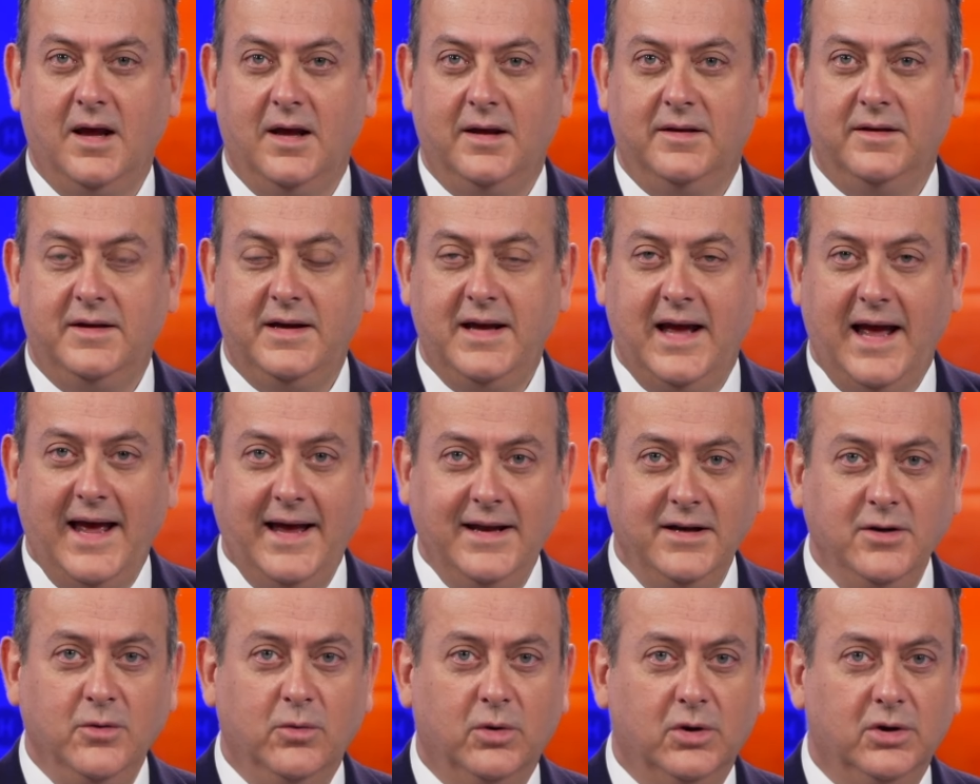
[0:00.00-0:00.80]
The
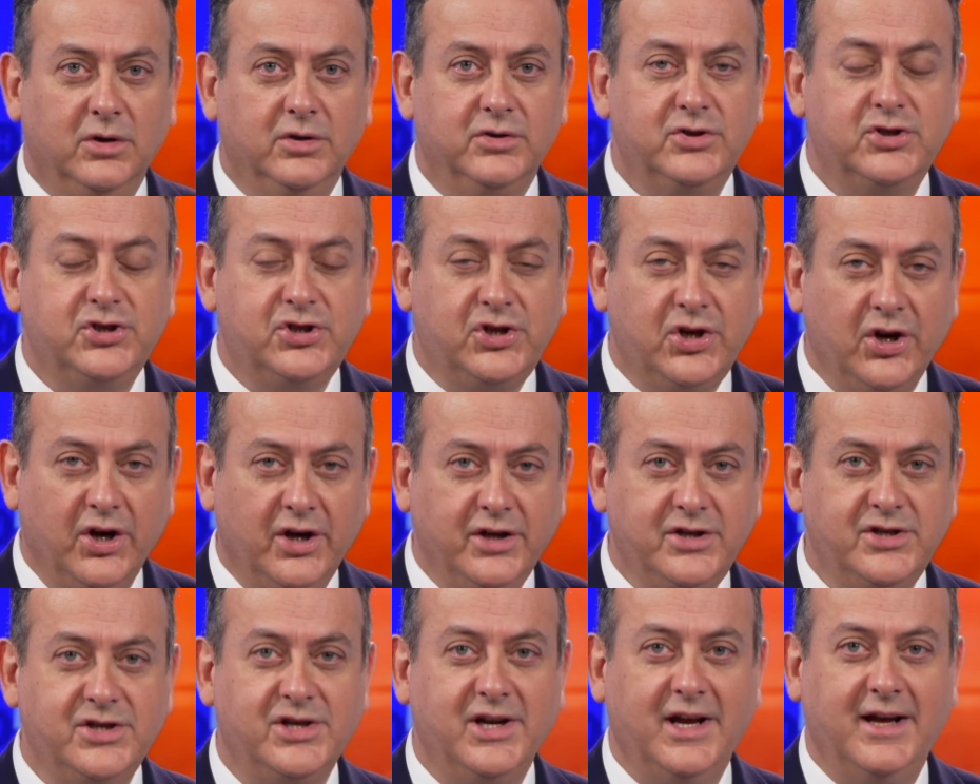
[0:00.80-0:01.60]
annual
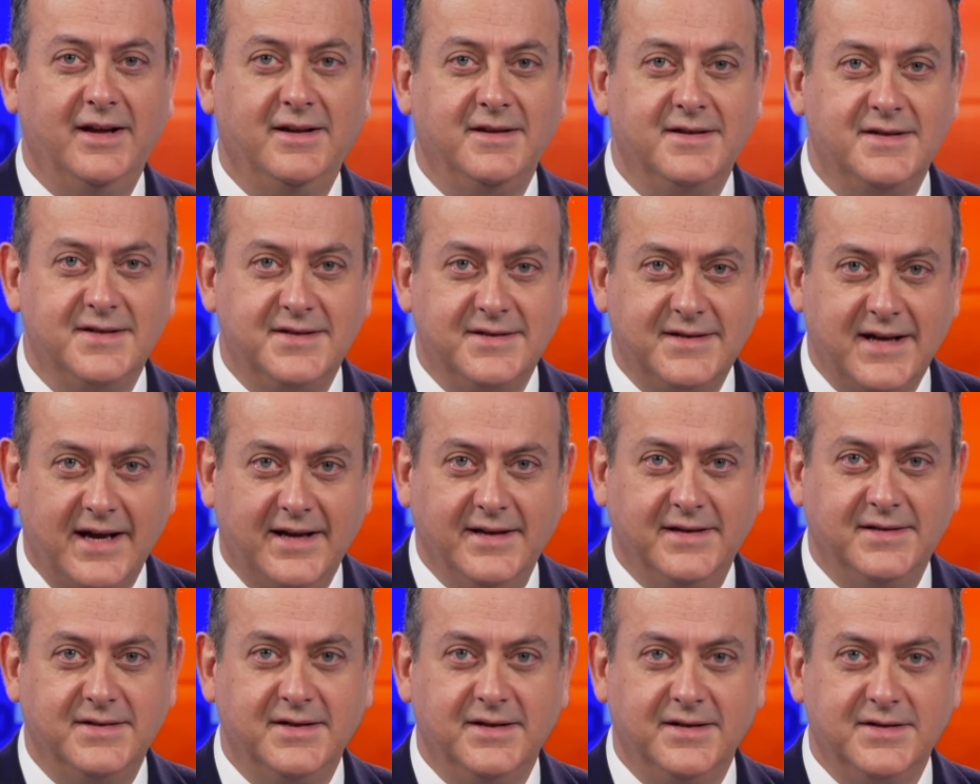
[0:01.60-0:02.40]
Church and
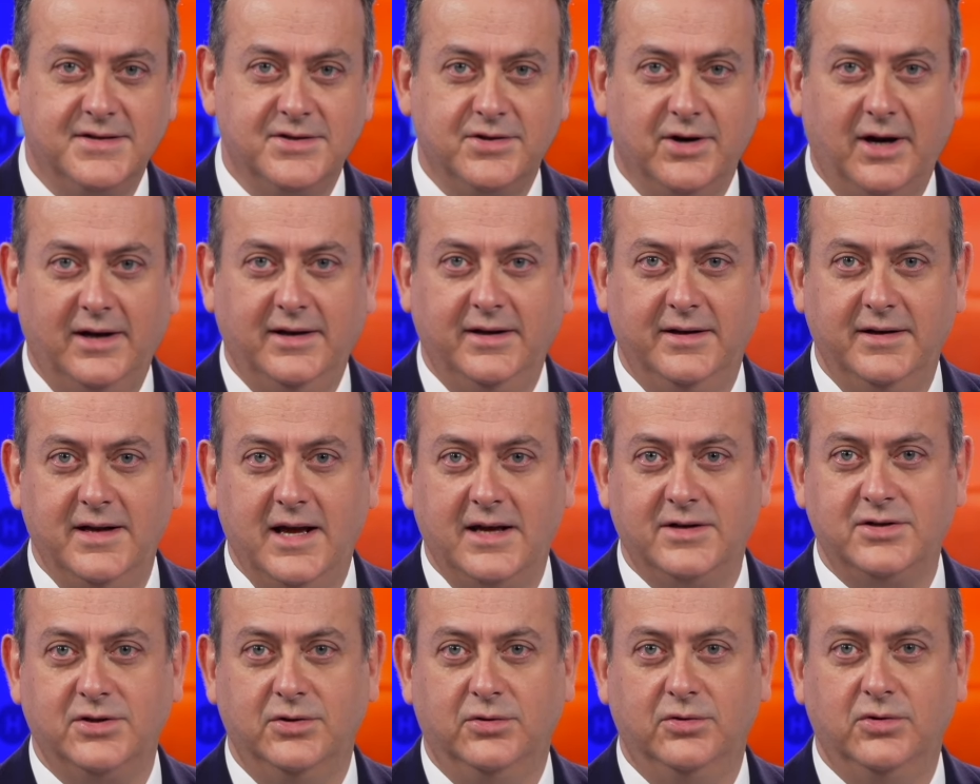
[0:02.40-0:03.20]
State Australian
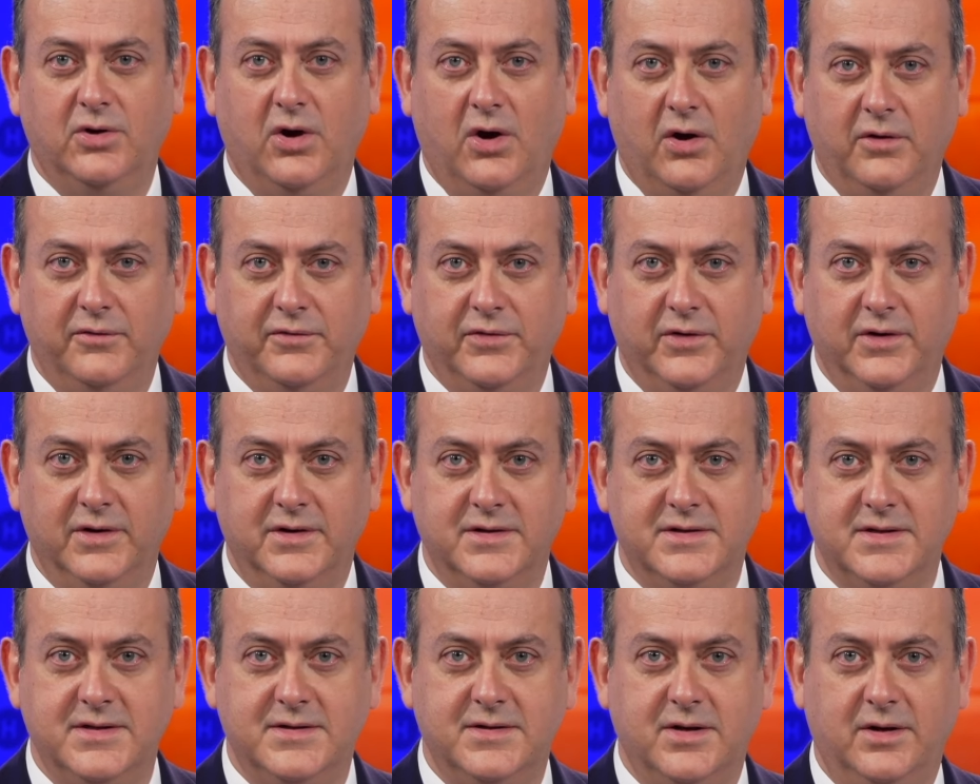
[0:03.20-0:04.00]
National
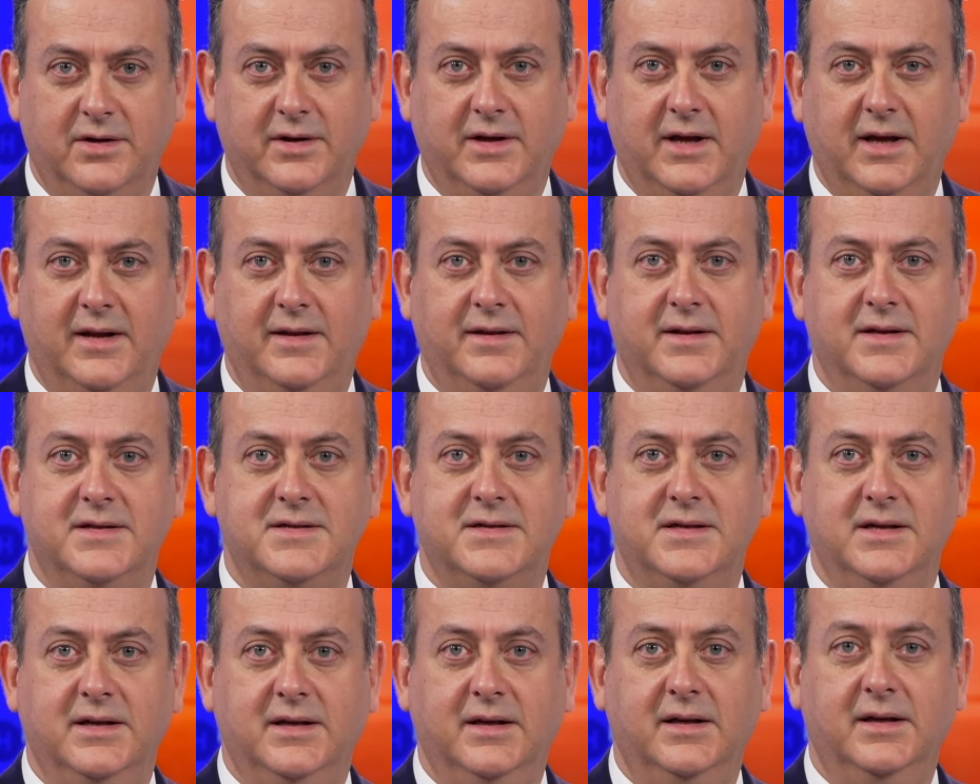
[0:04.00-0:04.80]
Conference is on again
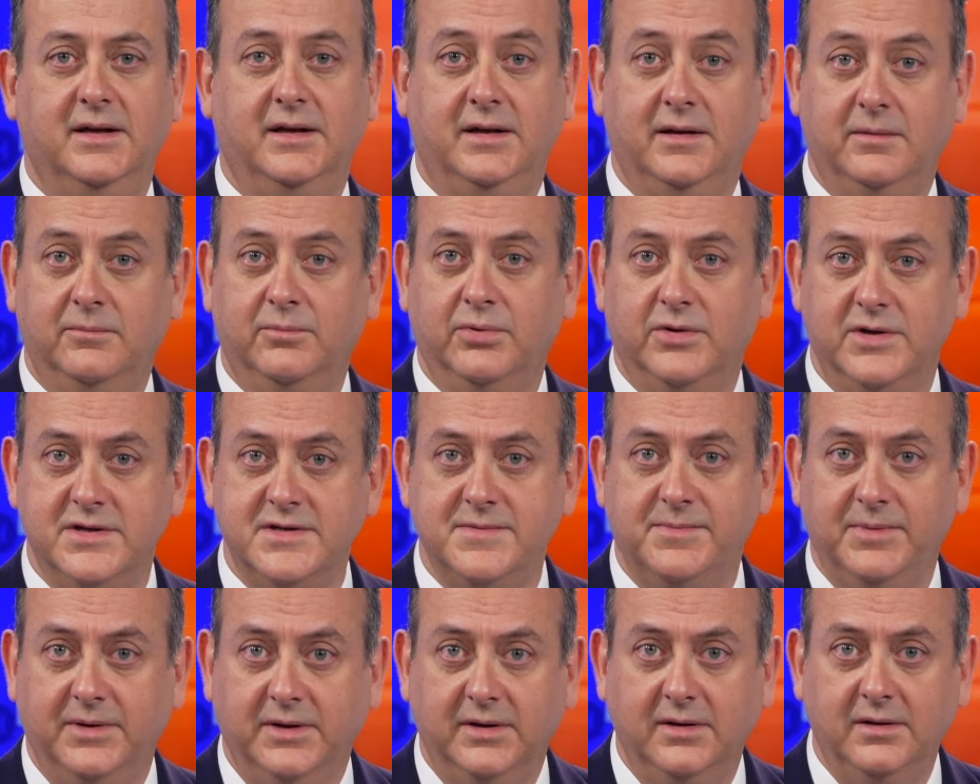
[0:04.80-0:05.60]
this year in
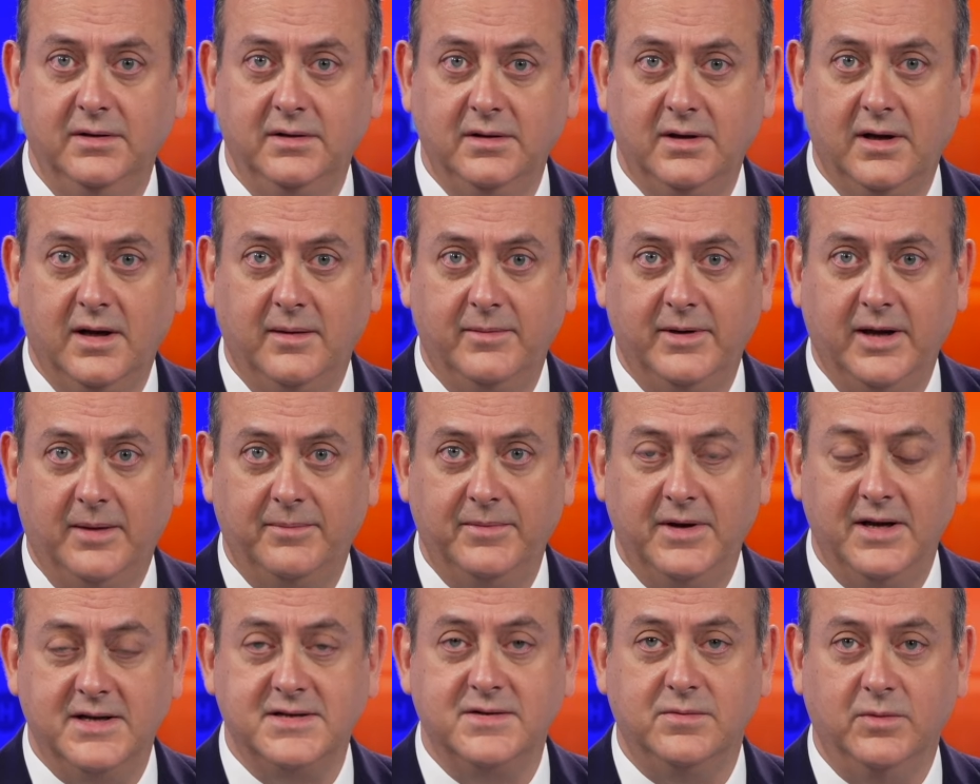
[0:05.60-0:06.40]
Brisbane, coming up
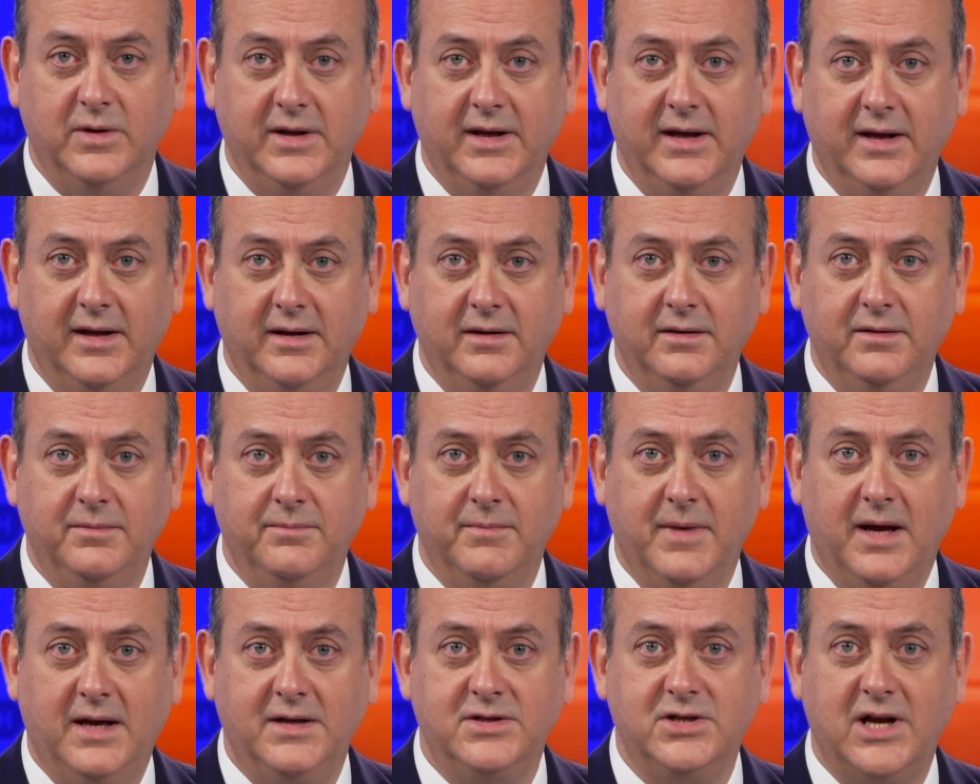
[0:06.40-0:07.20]
next weekend,
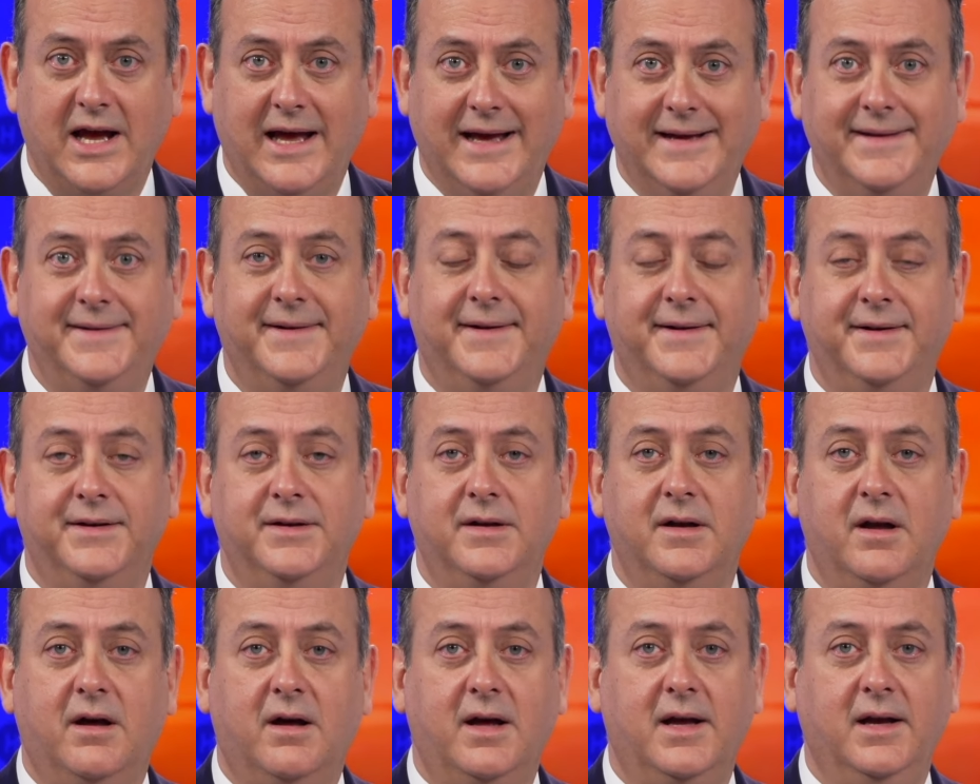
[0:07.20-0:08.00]
March 8
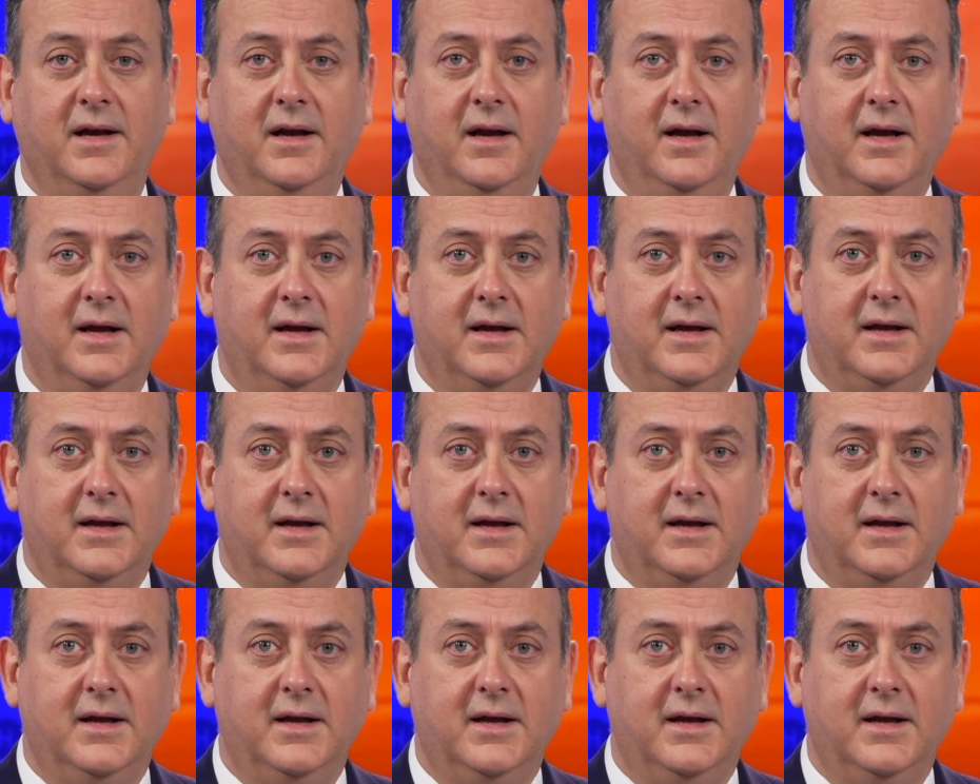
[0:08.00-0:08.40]
and 9.